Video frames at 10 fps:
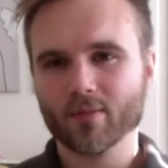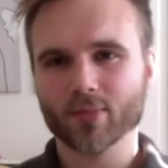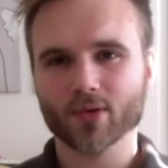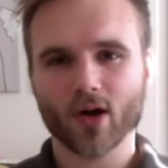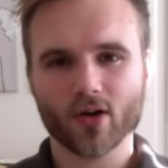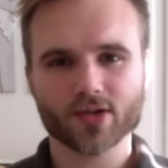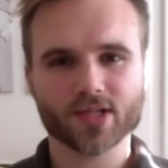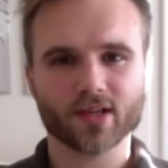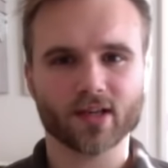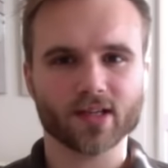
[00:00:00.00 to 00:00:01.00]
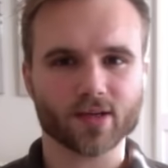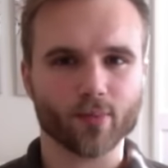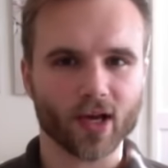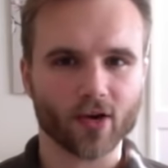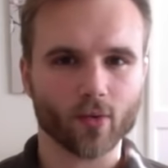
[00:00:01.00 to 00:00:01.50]
Bluehost is a
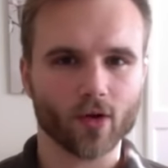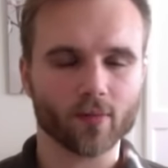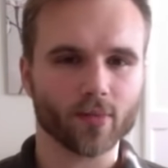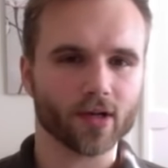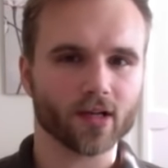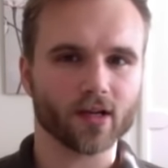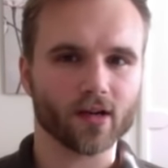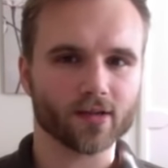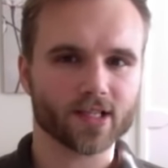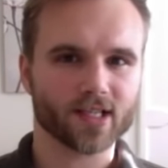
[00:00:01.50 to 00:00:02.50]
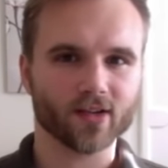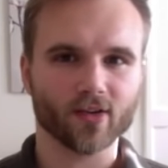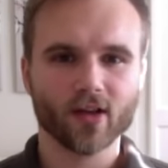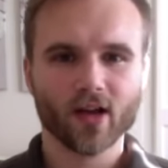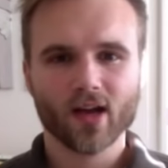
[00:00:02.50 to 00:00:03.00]
better one, but
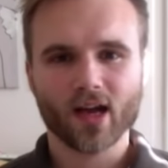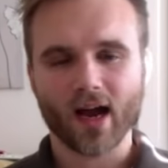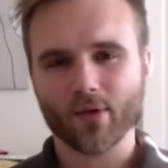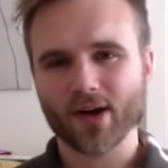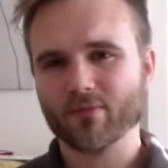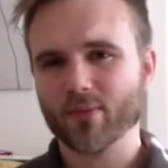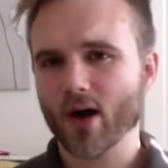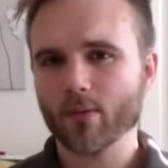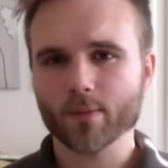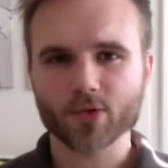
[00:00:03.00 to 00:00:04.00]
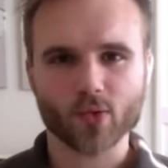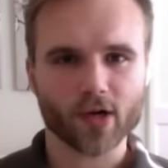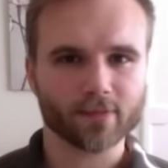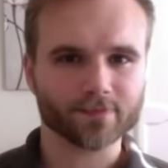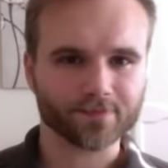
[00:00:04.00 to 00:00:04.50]
still, I would have problems
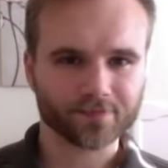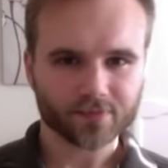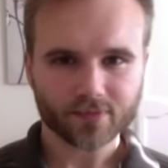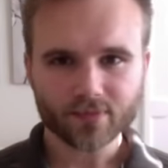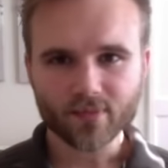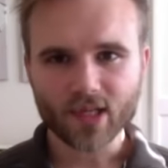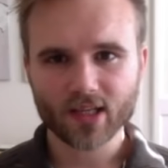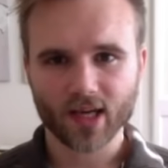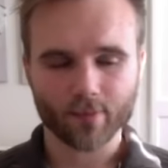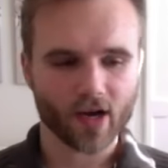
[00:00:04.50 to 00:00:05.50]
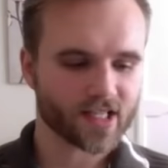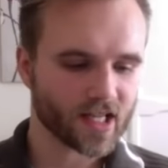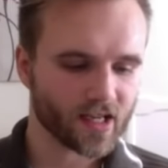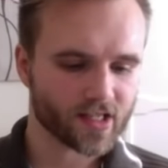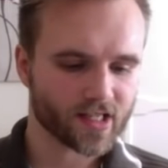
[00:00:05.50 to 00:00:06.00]
where my
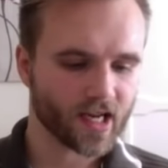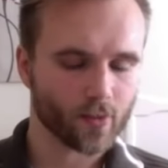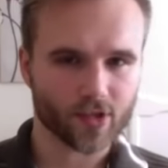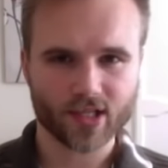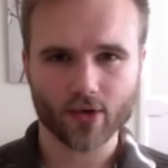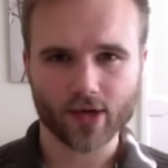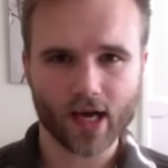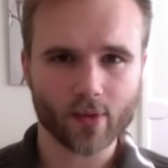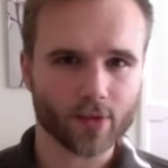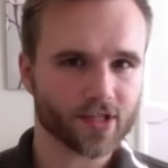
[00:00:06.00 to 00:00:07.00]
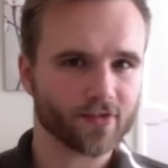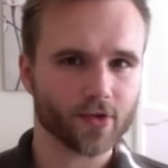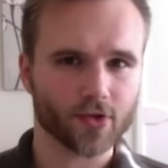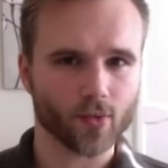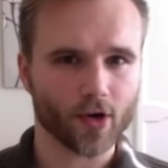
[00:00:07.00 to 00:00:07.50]
site would slow down with as
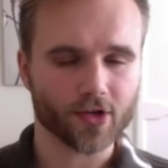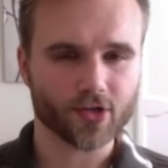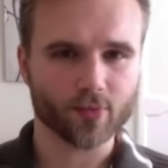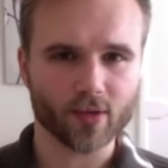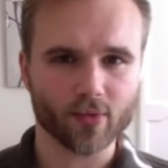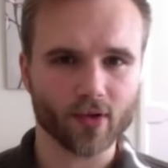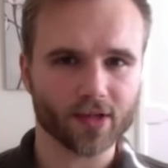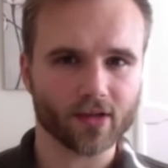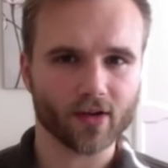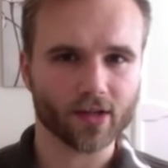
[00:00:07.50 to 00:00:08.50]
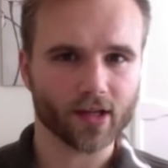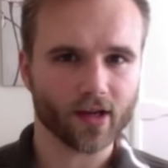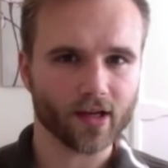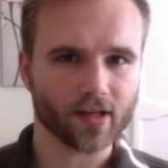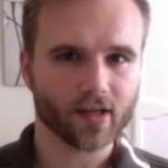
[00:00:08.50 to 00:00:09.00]
few as 1 or 2 people
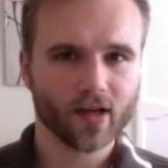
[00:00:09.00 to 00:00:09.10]
online,